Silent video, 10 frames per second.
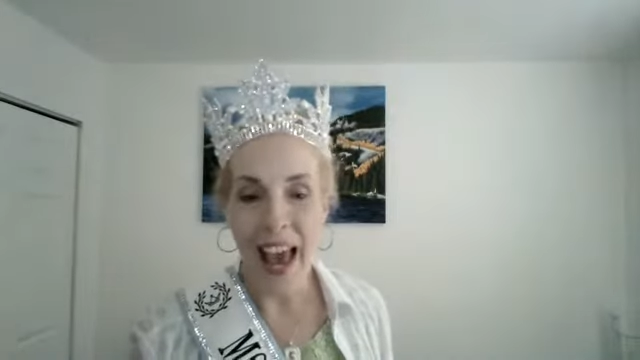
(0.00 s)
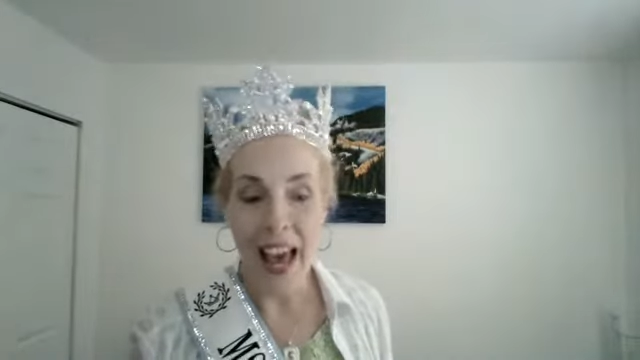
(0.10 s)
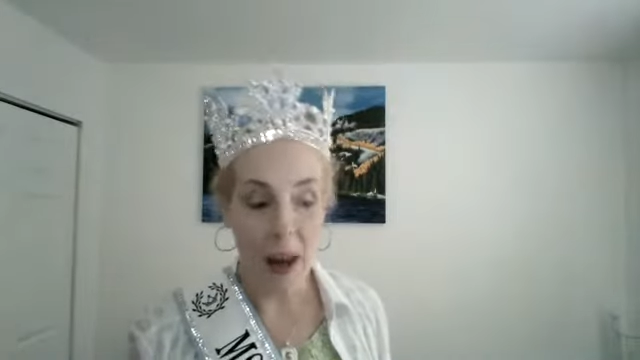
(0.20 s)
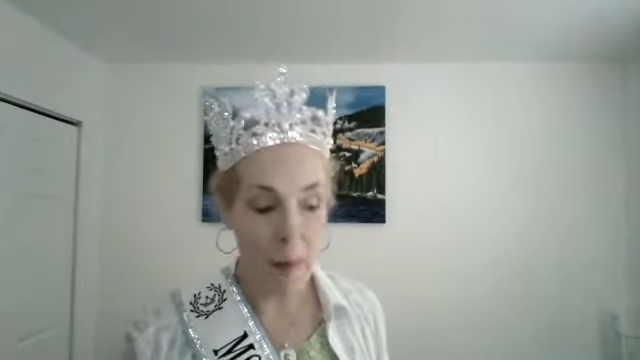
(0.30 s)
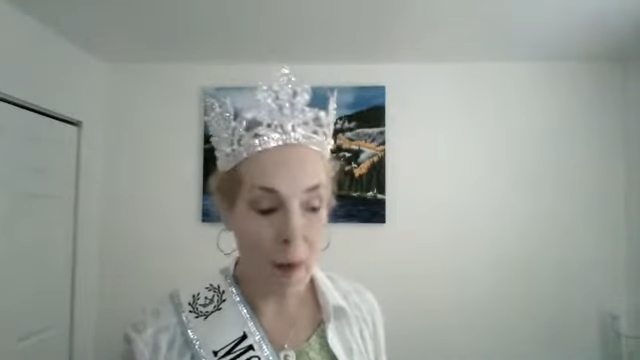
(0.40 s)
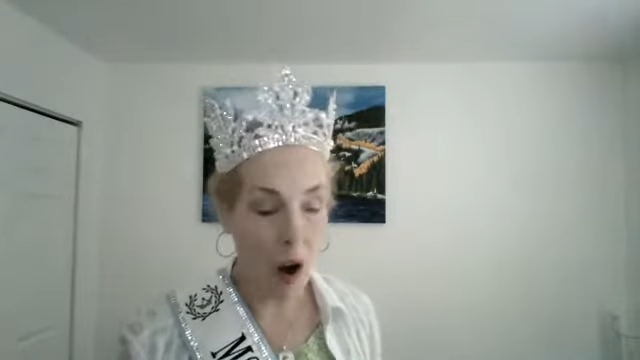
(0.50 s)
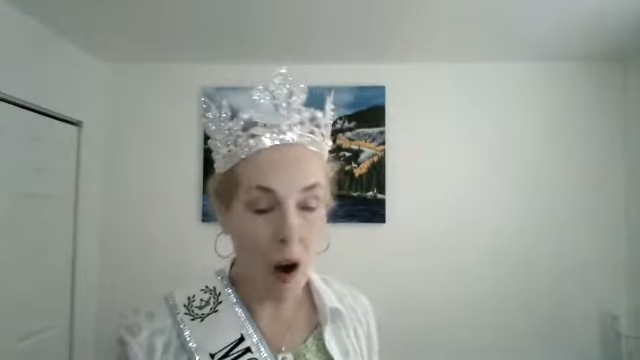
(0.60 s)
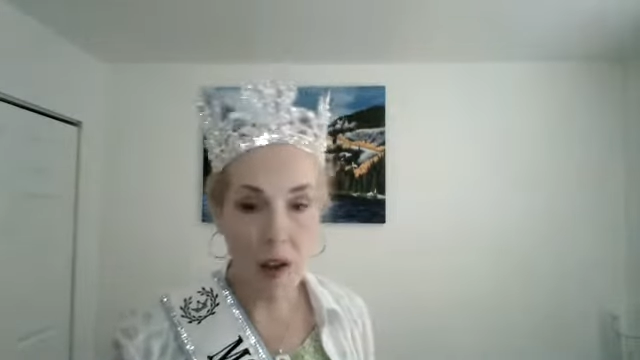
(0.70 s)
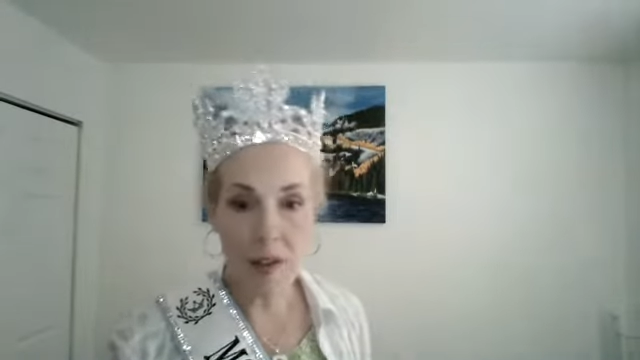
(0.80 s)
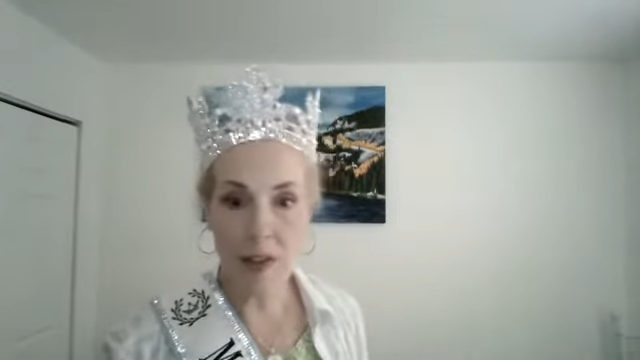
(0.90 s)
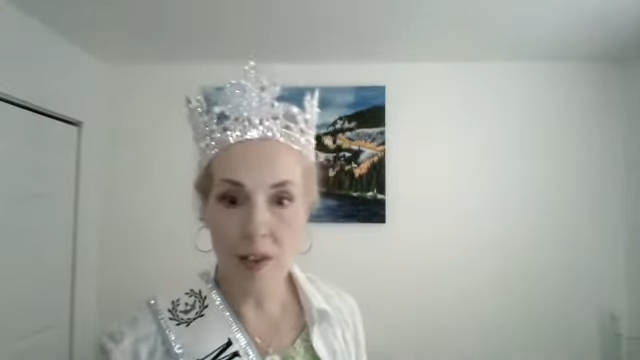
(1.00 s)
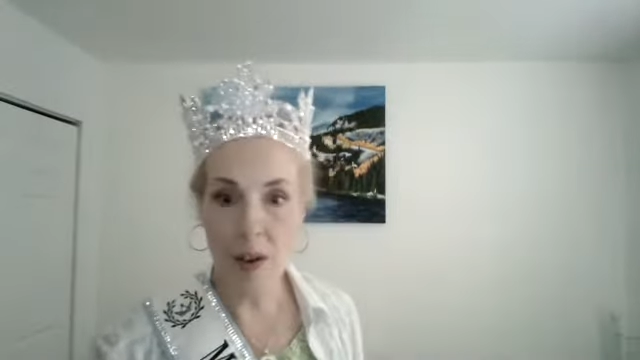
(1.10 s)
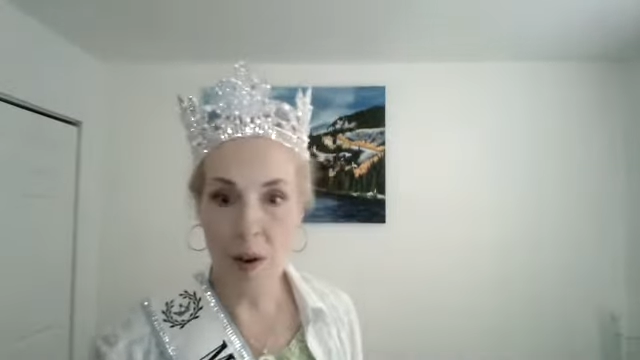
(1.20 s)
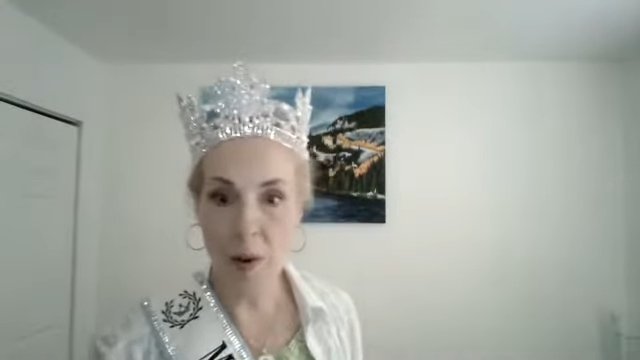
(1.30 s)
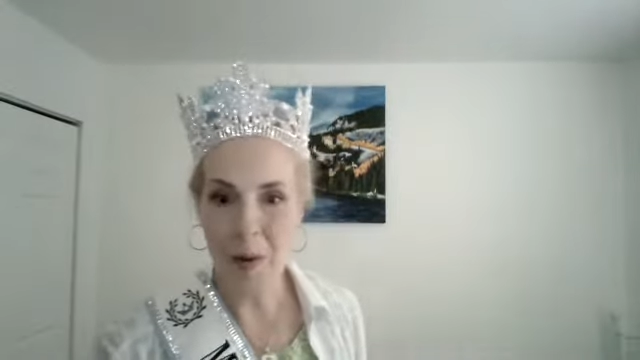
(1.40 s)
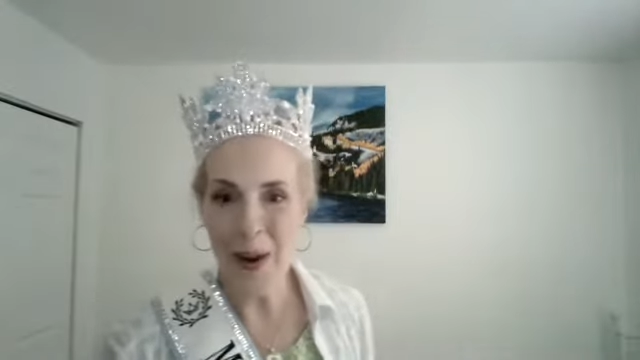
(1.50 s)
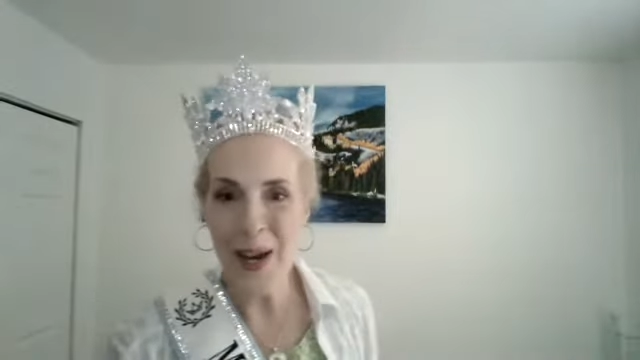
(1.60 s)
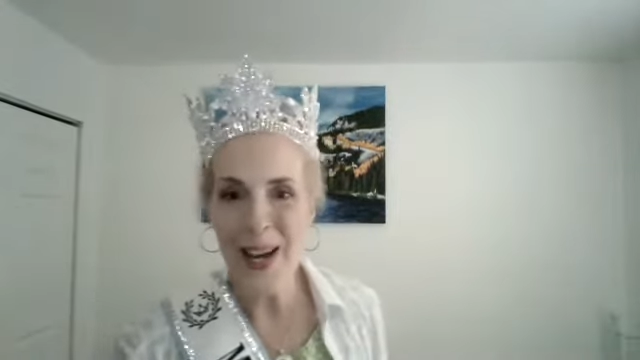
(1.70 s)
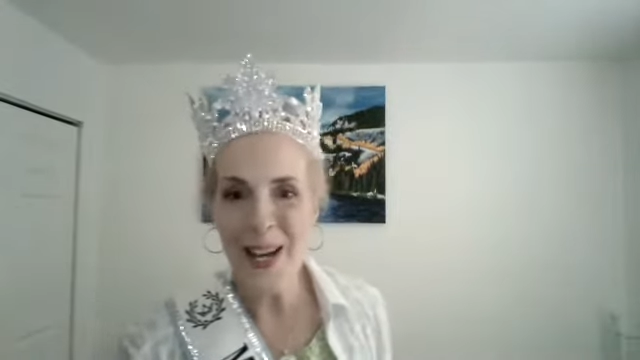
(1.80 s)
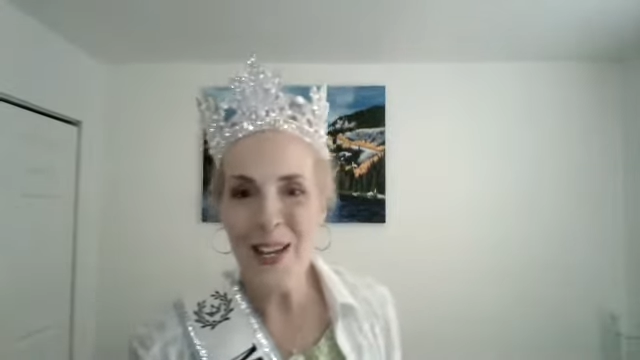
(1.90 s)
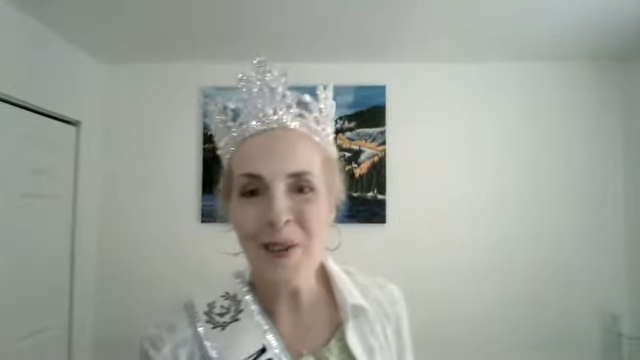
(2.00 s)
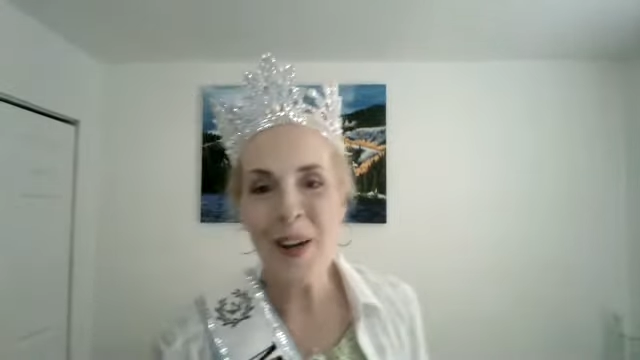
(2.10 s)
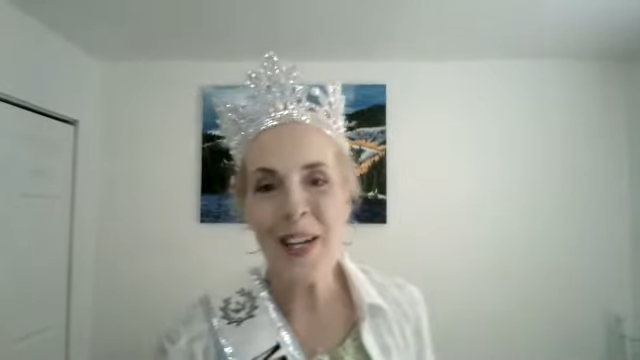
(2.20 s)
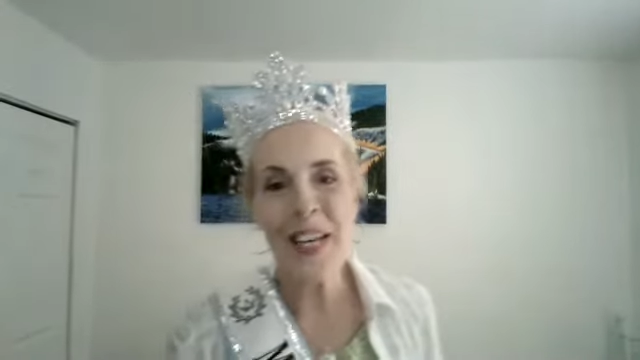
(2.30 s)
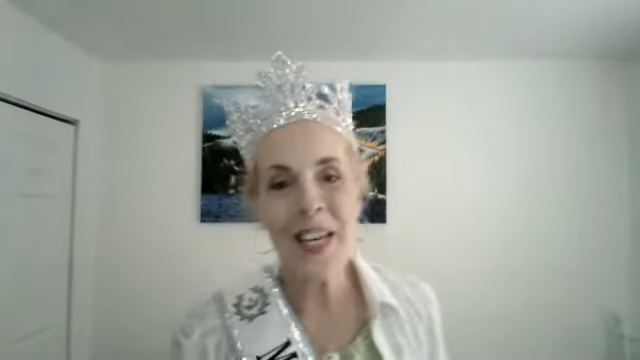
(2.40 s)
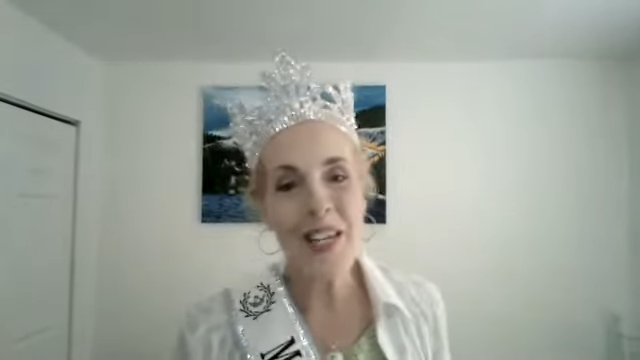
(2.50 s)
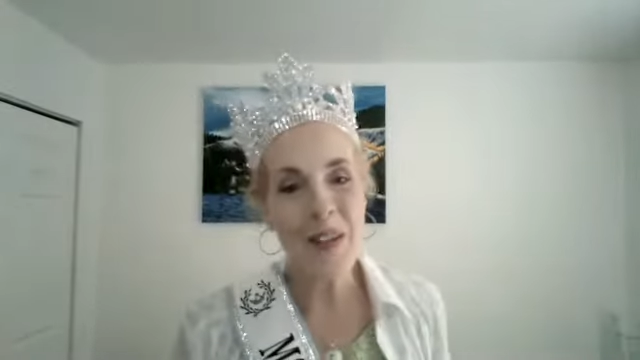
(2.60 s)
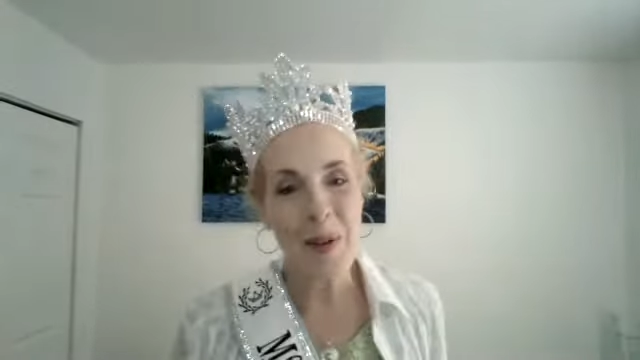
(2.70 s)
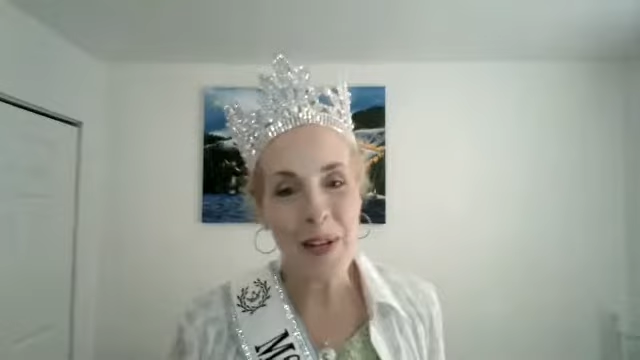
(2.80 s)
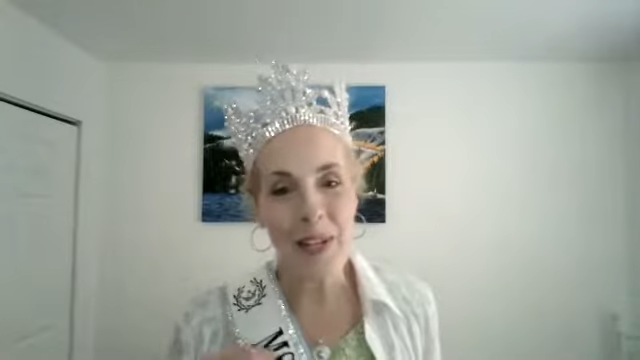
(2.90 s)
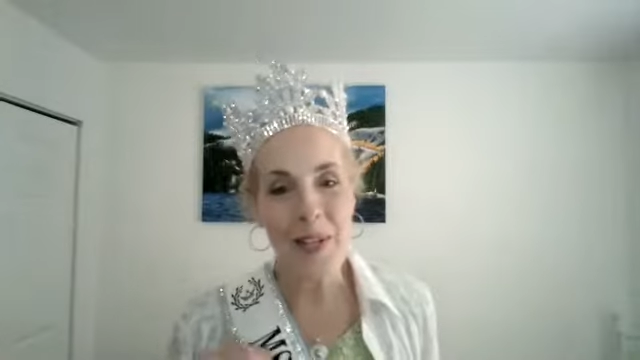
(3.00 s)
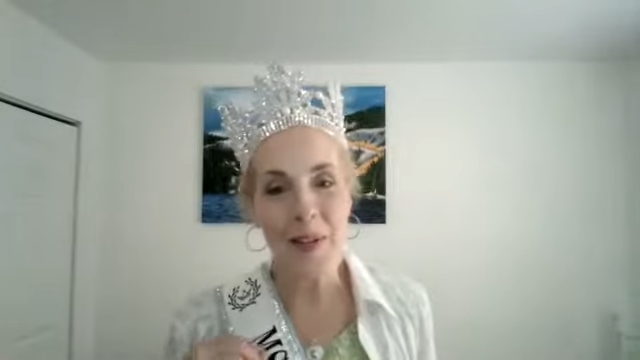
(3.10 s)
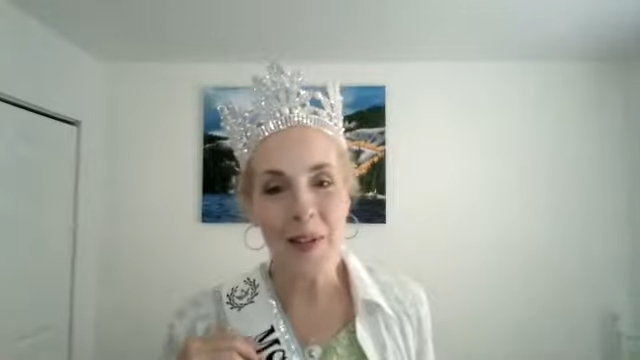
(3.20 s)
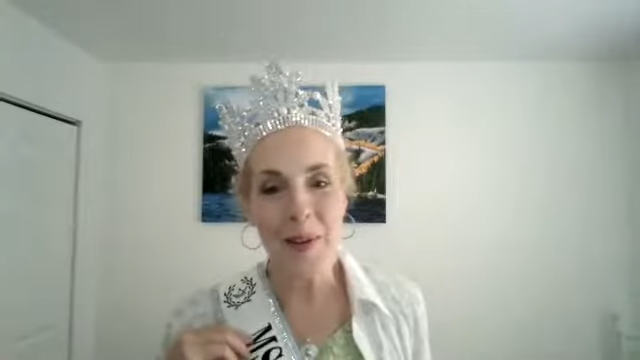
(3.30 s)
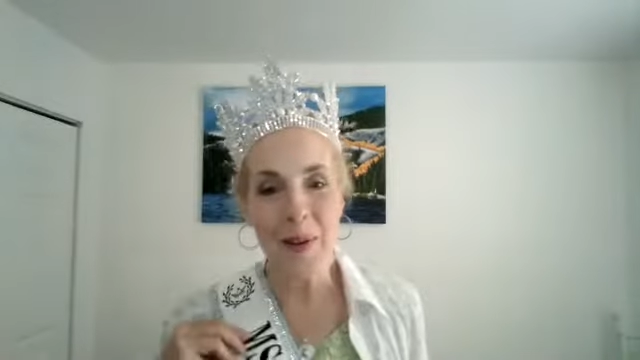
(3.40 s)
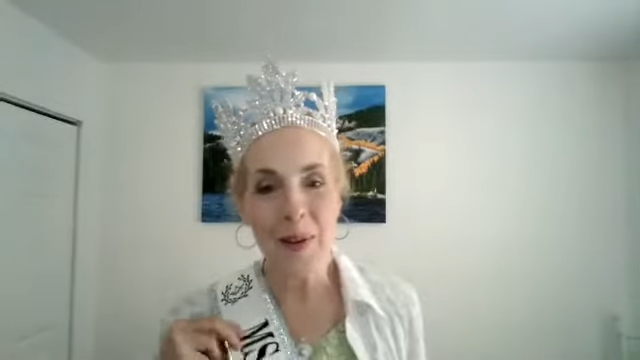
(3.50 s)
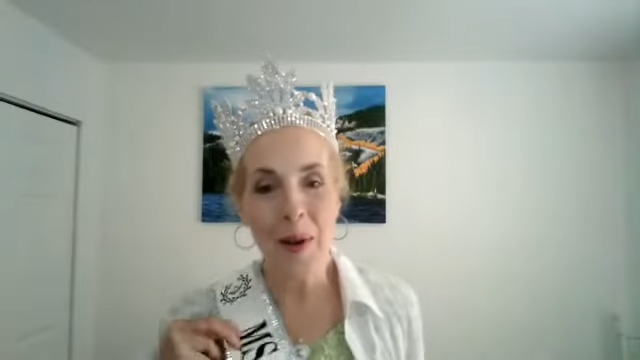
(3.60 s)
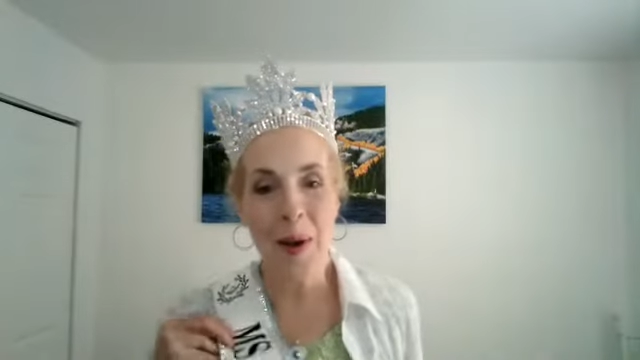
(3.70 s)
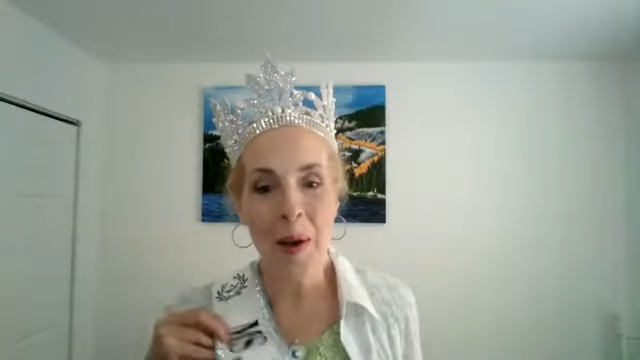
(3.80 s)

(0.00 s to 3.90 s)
and I'm also 2022